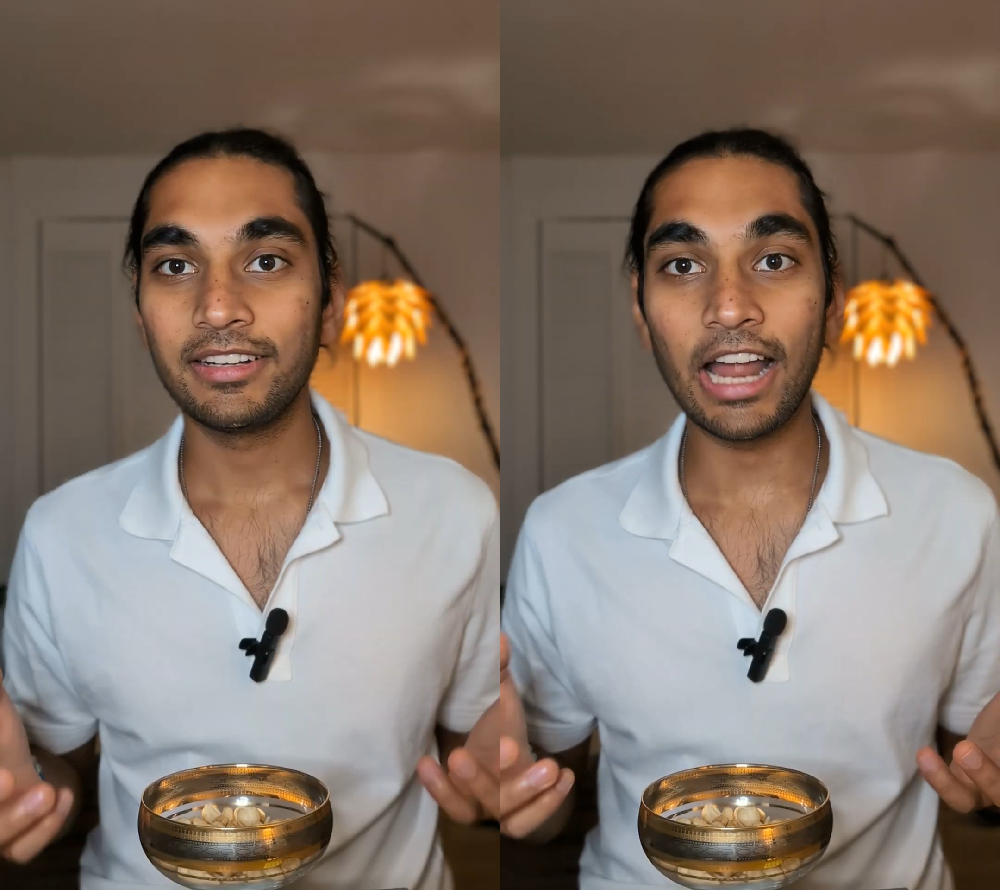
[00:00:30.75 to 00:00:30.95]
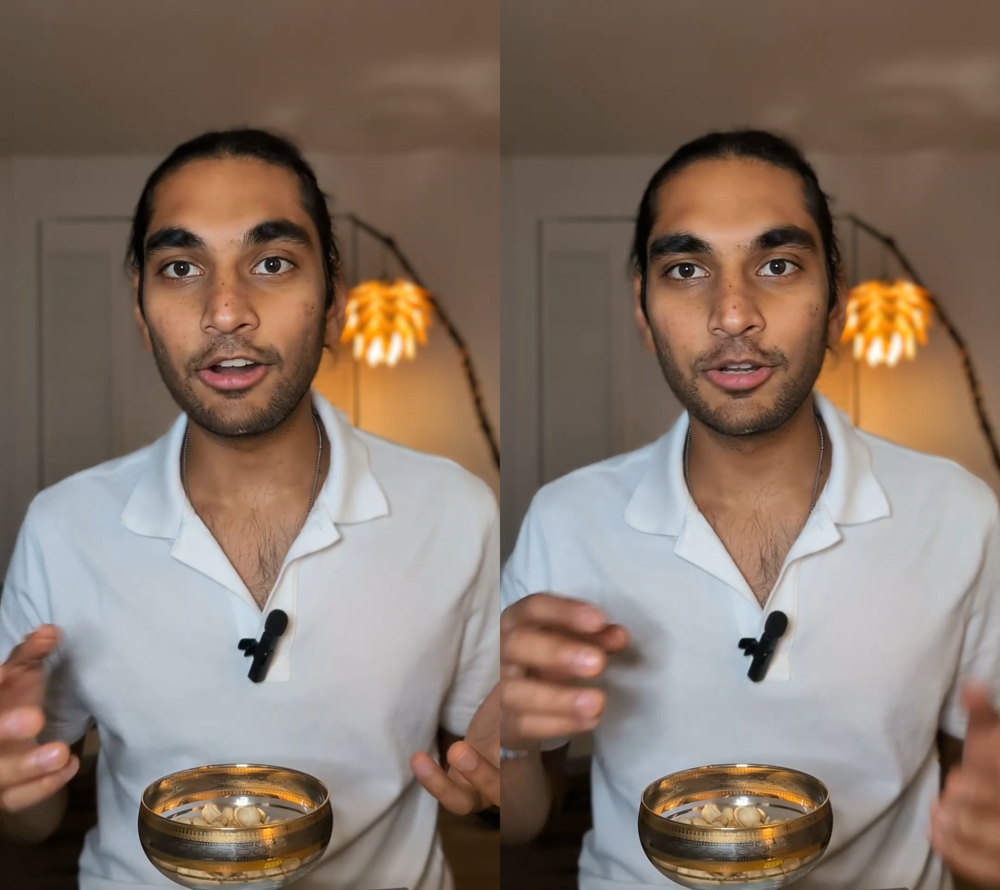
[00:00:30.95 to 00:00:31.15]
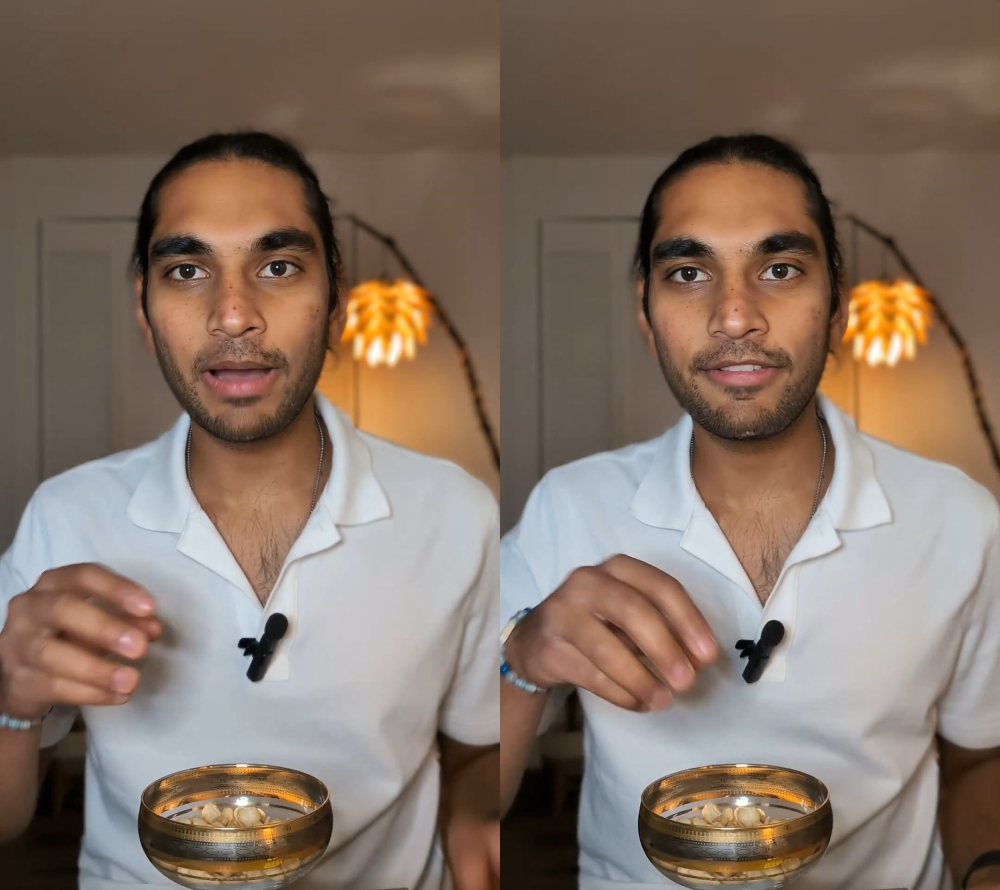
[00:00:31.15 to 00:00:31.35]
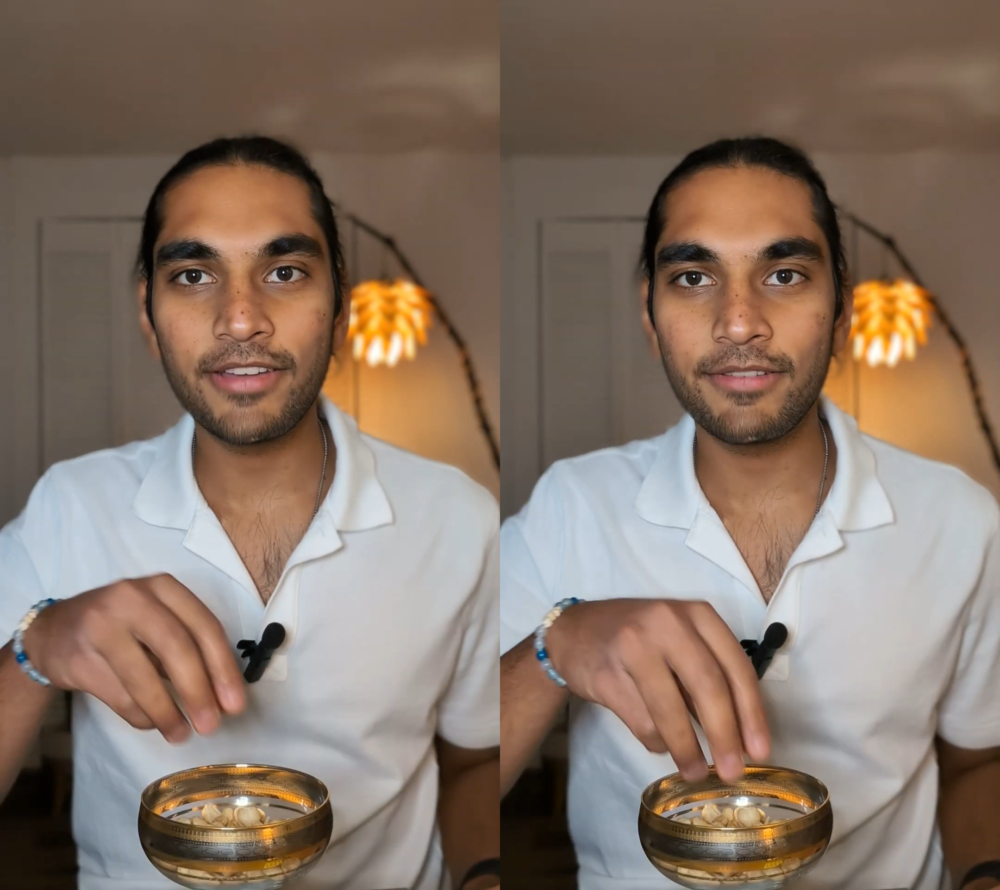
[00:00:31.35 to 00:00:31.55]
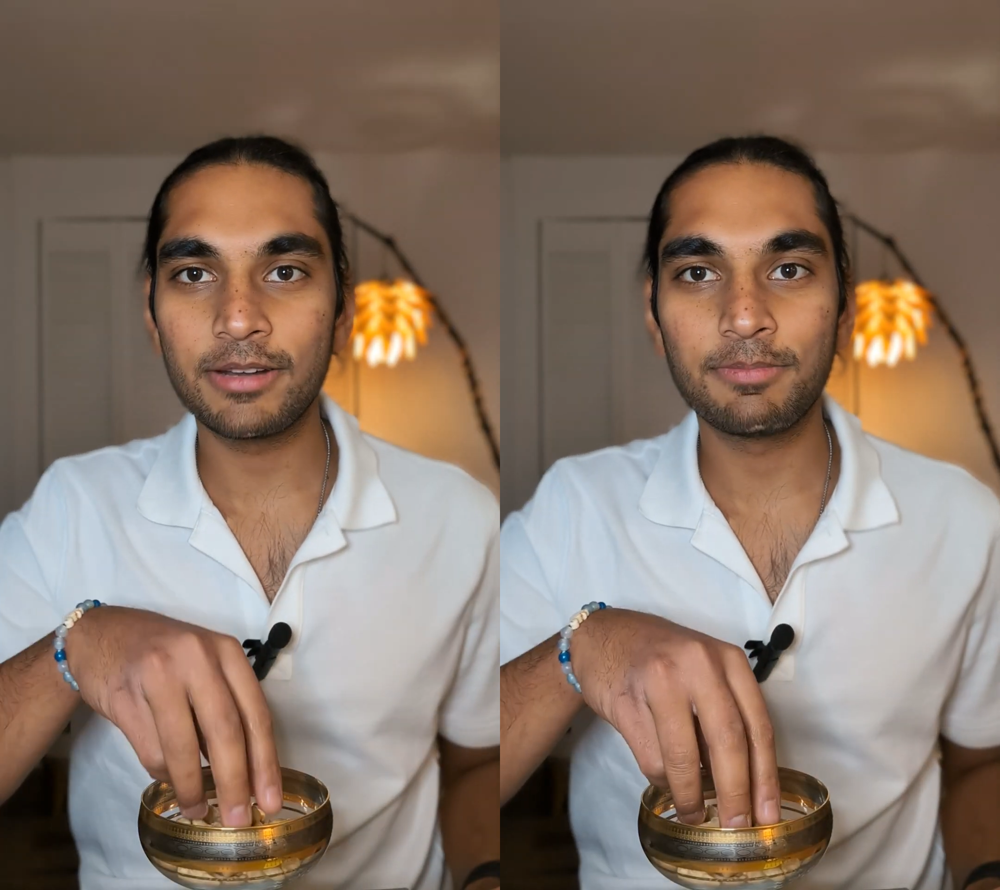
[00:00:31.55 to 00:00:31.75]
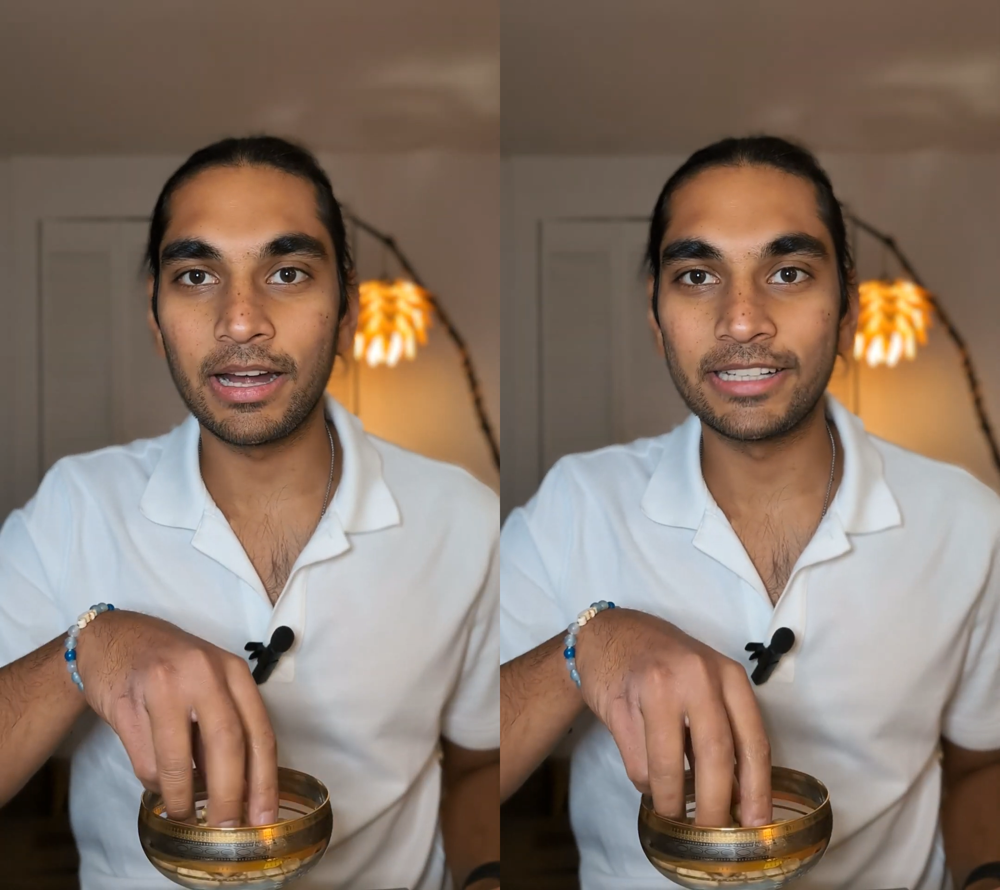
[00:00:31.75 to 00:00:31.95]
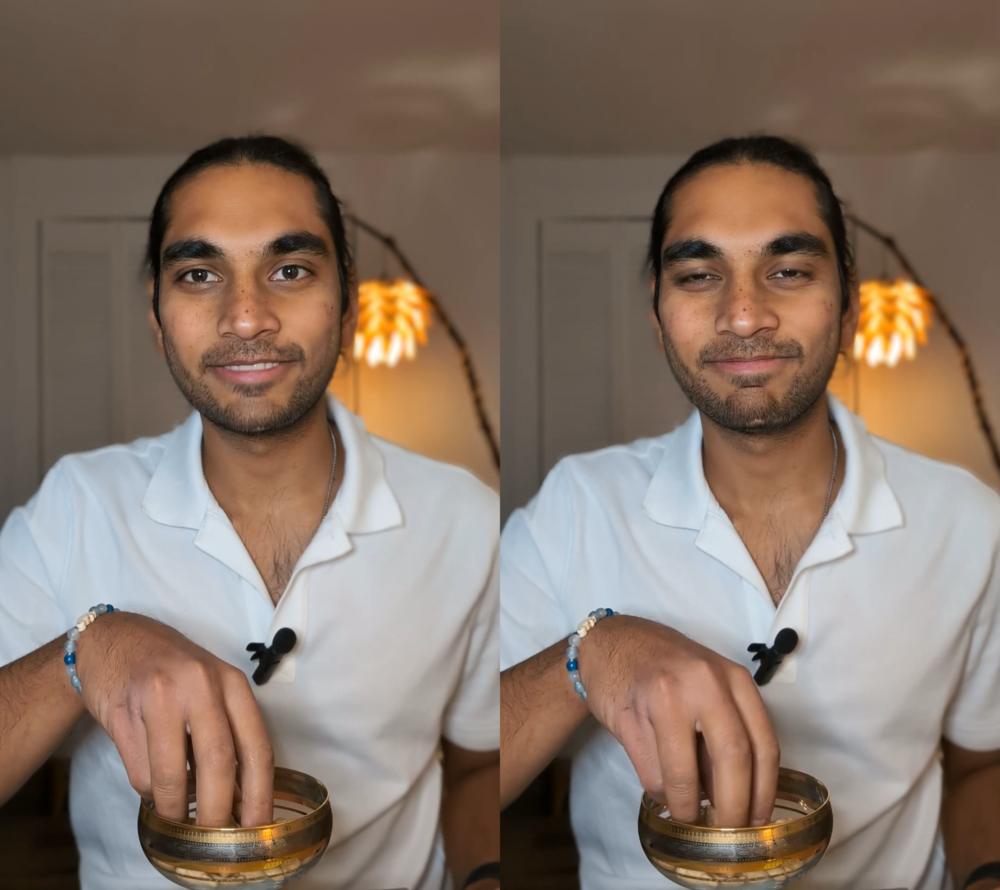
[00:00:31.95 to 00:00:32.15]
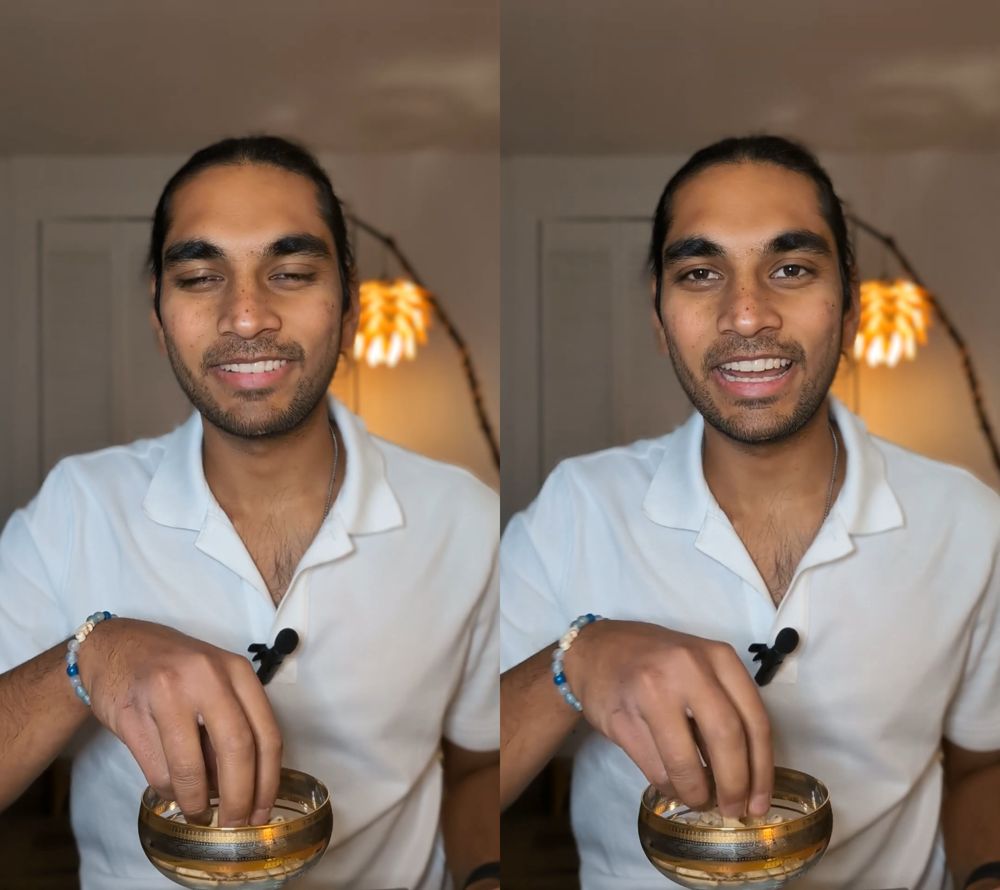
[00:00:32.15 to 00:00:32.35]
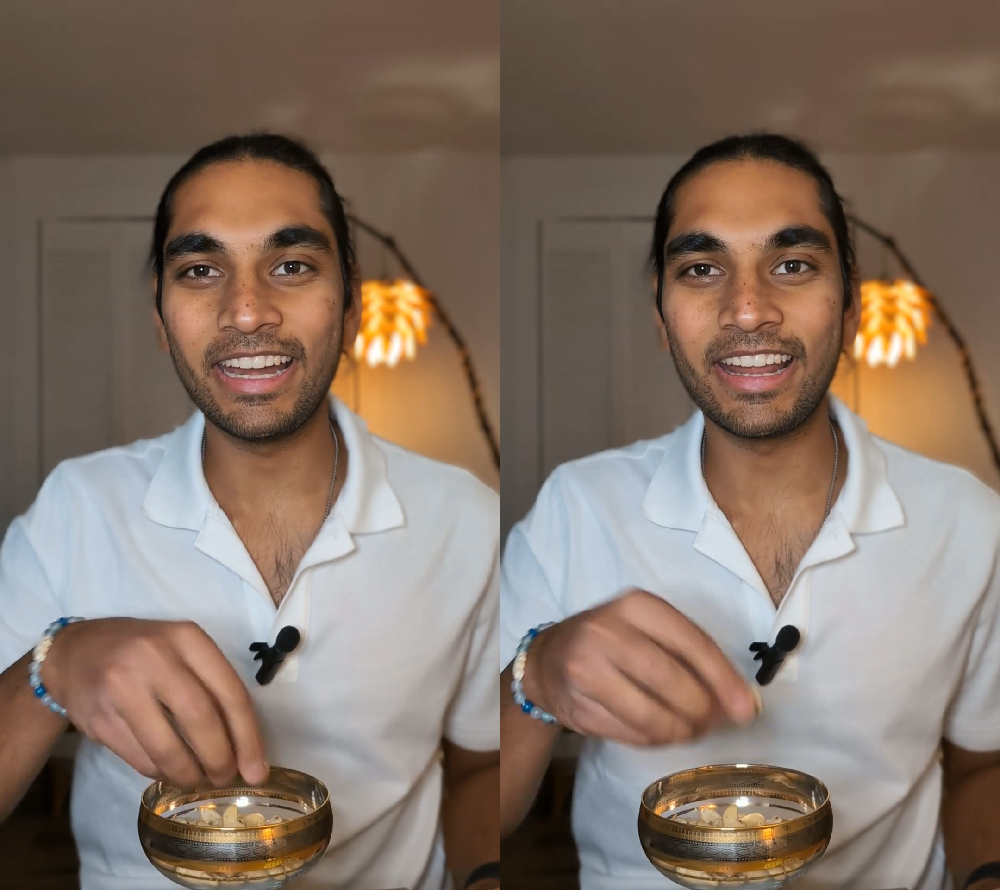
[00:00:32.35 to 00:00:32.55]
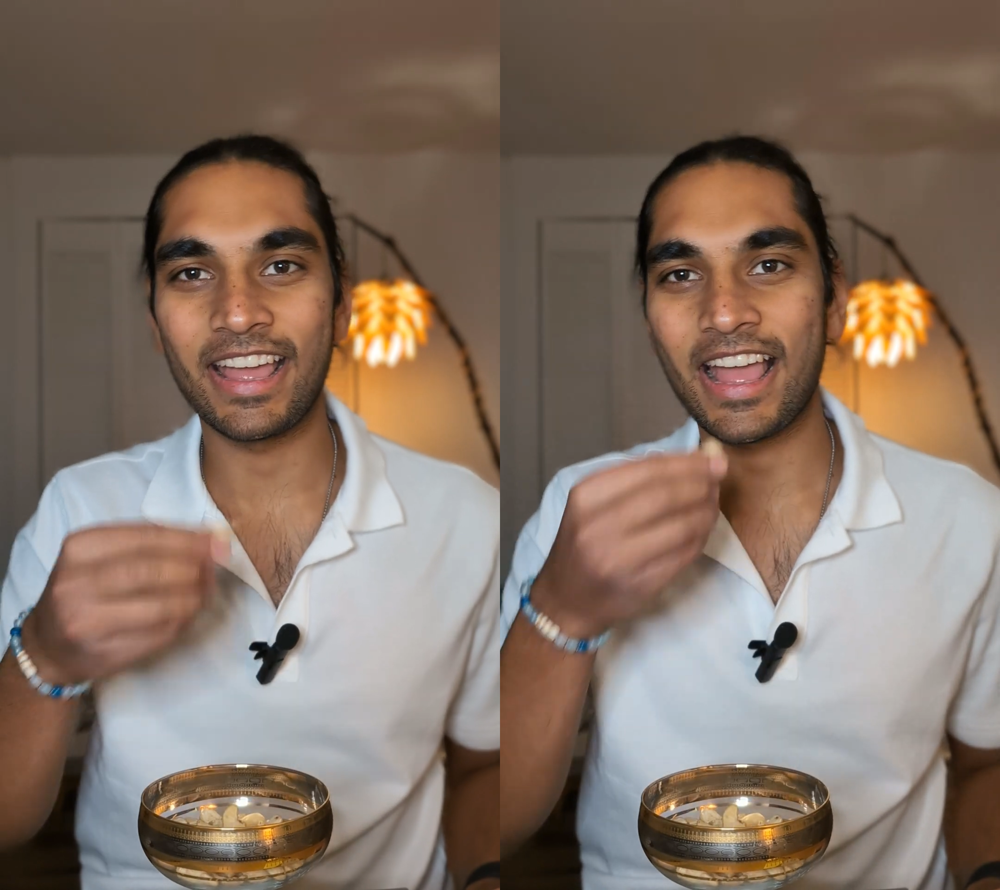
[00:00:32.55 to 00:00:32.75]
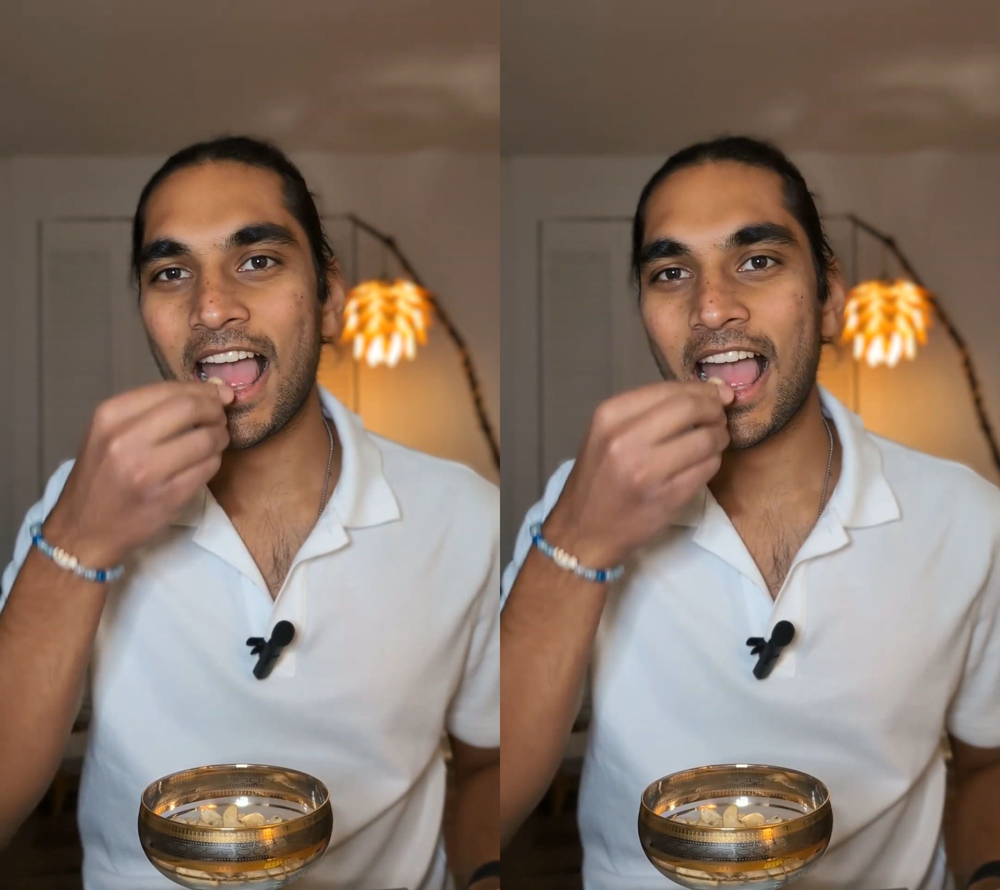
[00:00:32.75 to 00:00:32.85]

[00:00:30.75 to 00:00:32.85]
Now to my favorite part, eating.